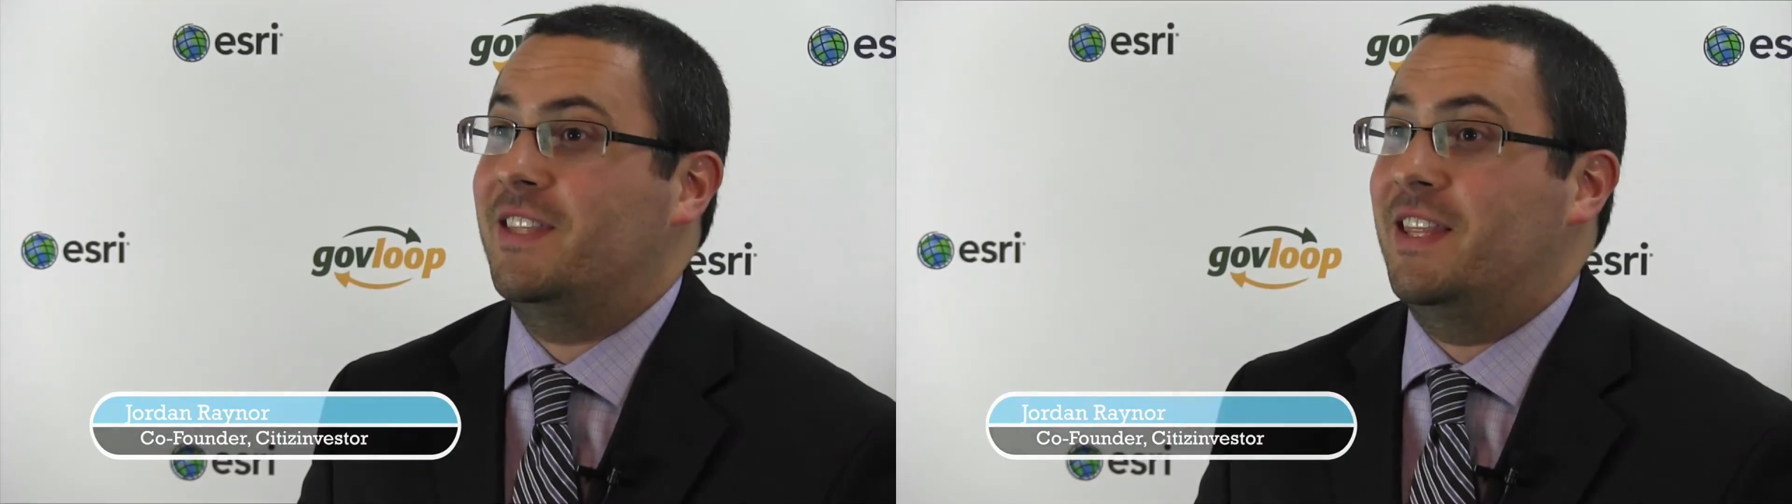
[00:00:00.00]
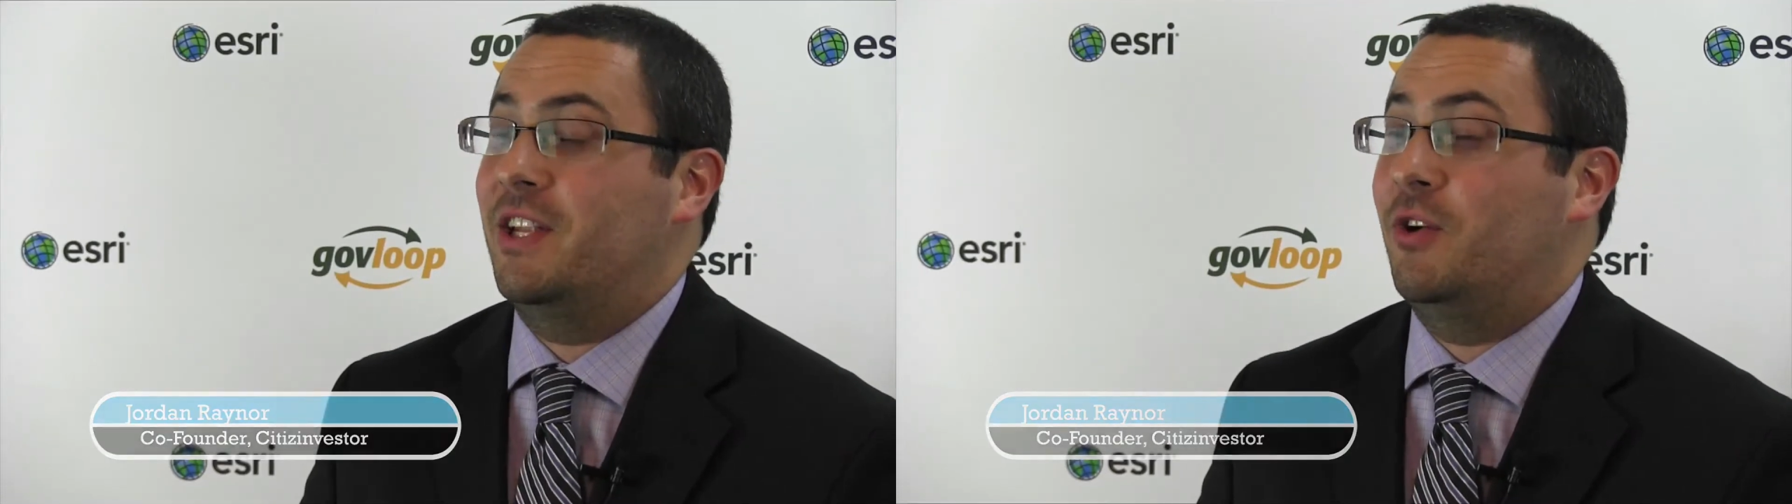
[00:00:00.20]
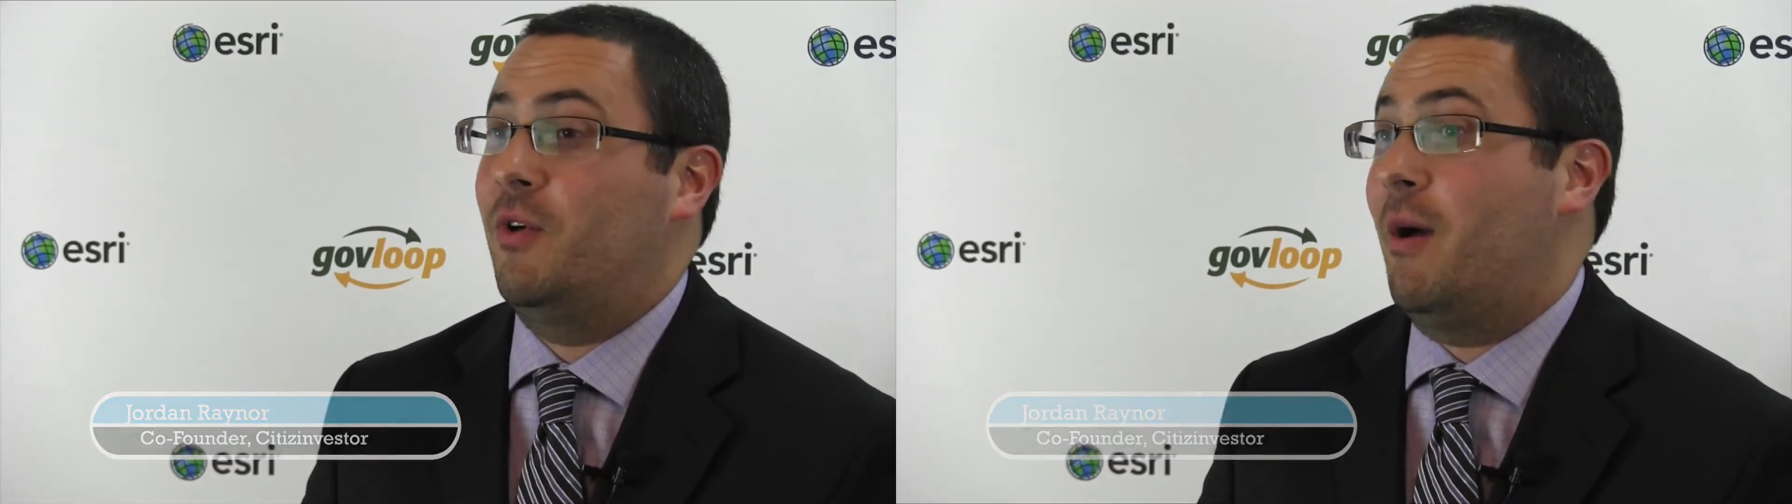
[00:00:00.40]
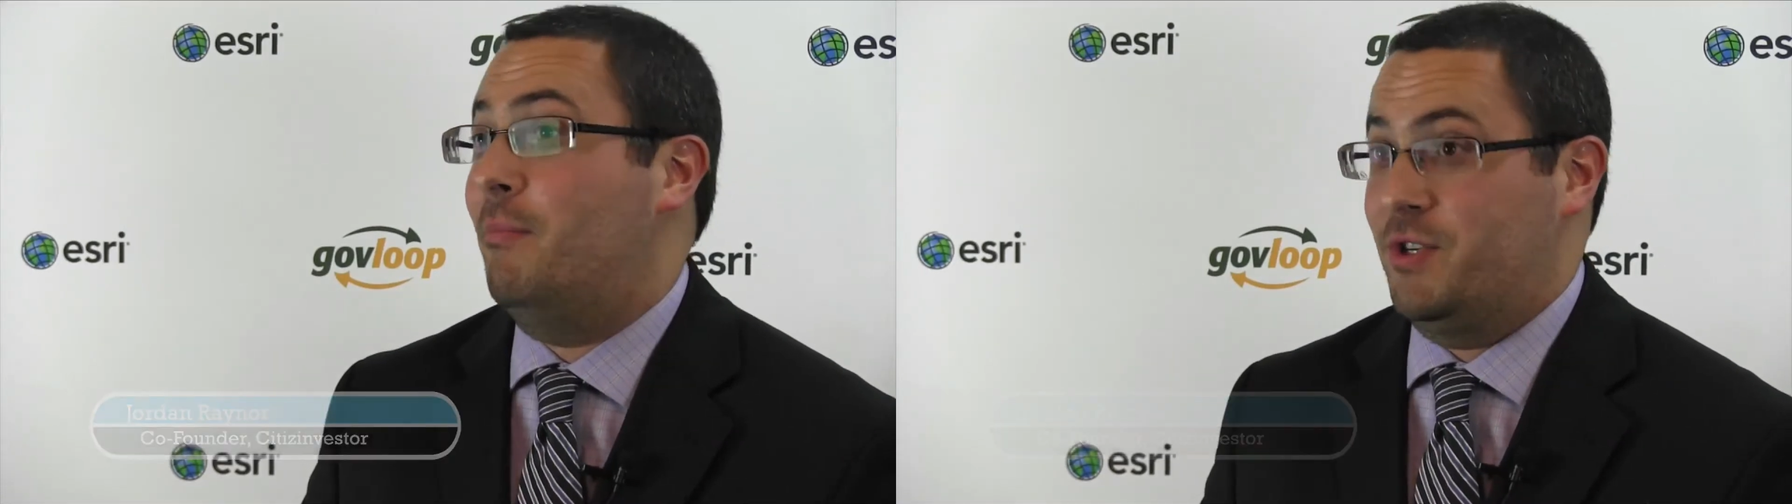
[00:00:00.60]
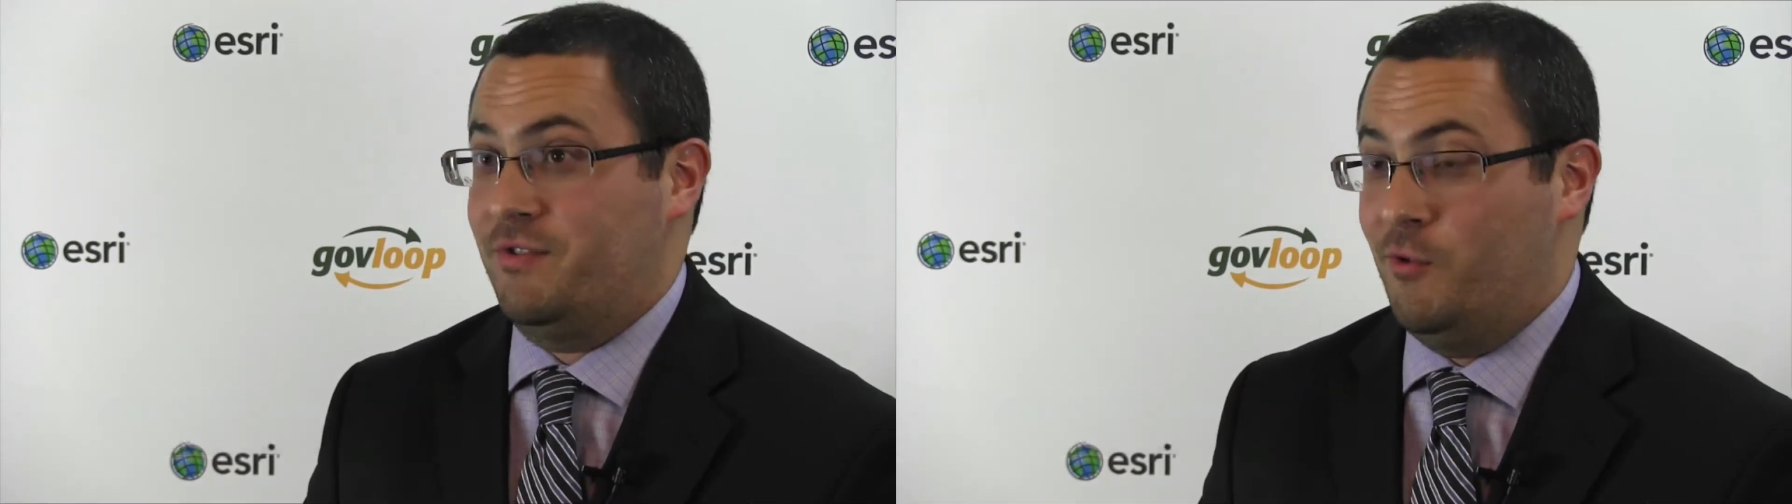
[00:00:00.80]
that they don't
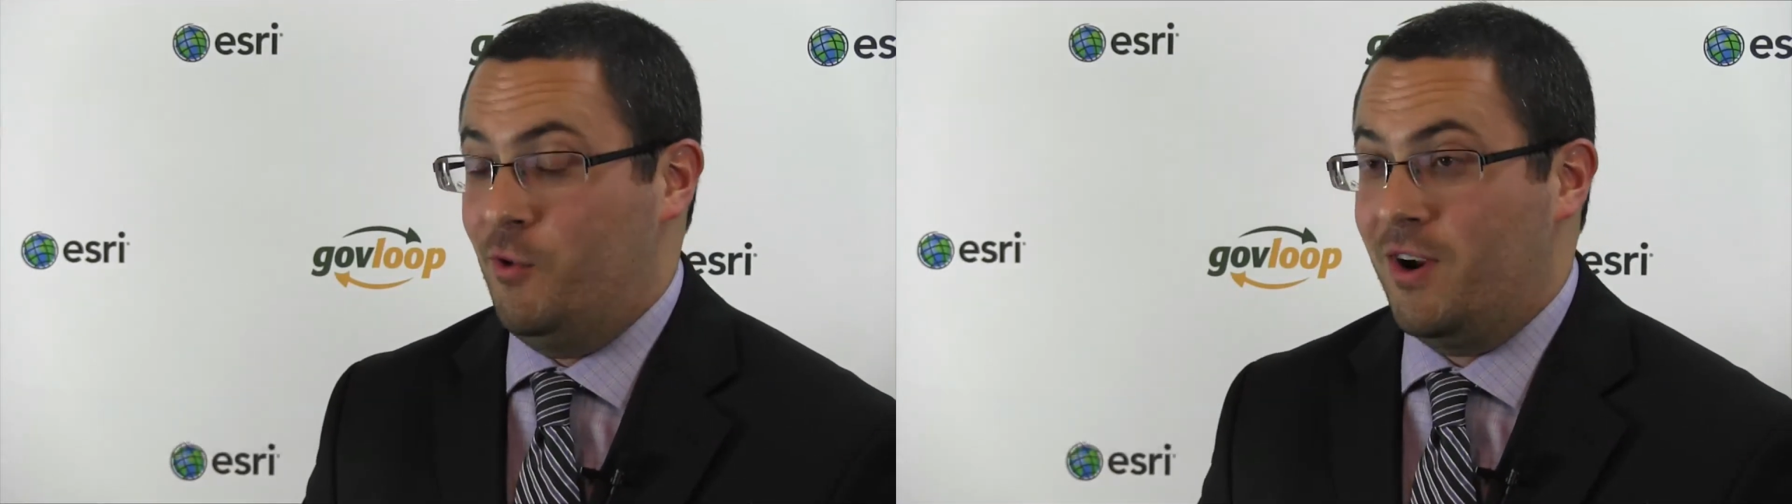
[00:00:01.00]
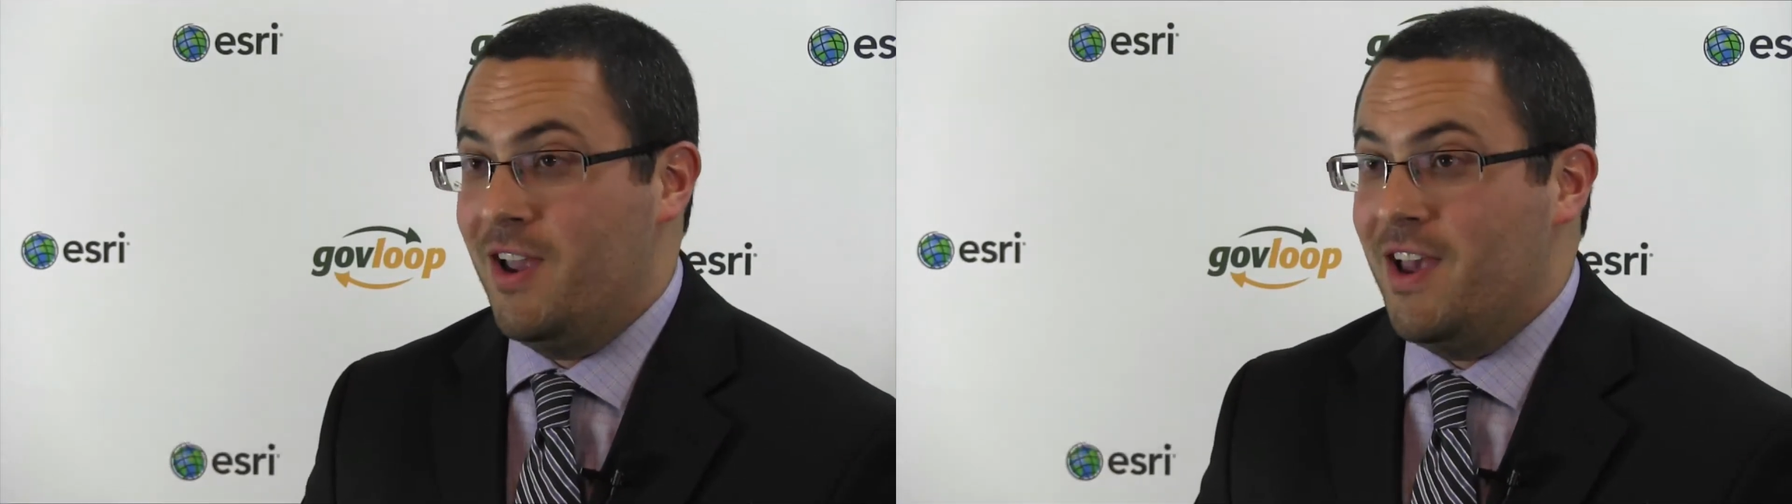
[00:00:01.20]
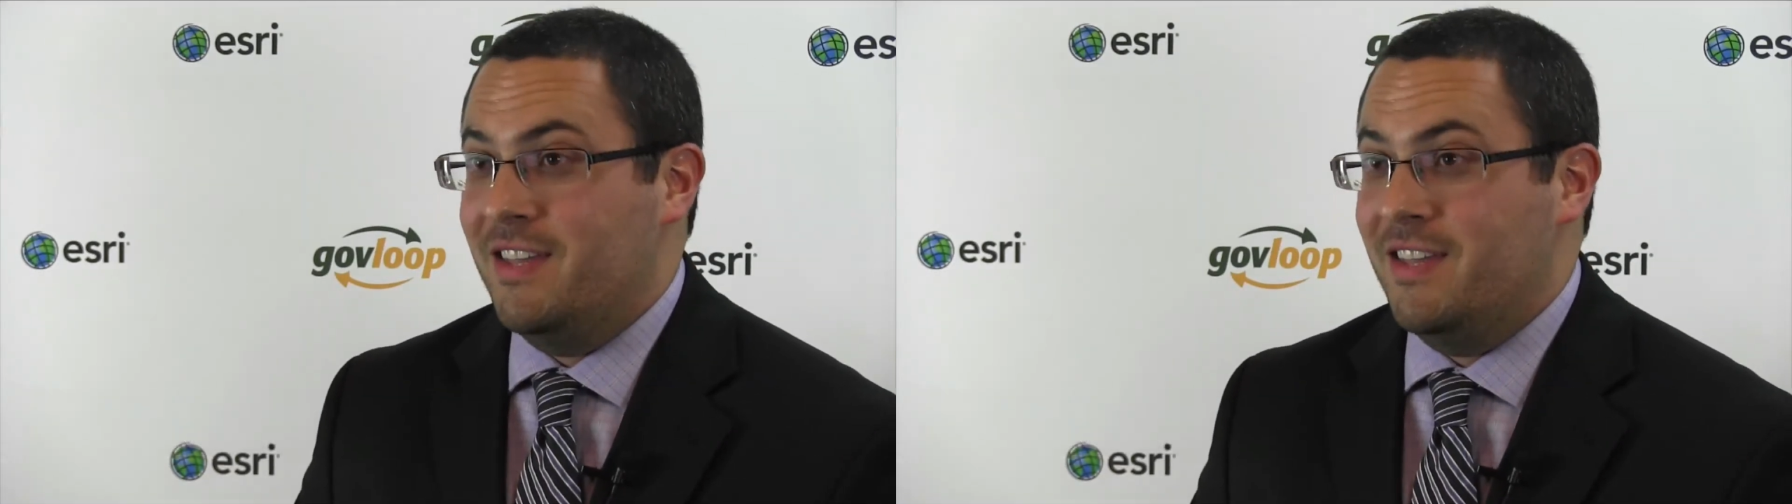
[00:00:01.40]
have budget for.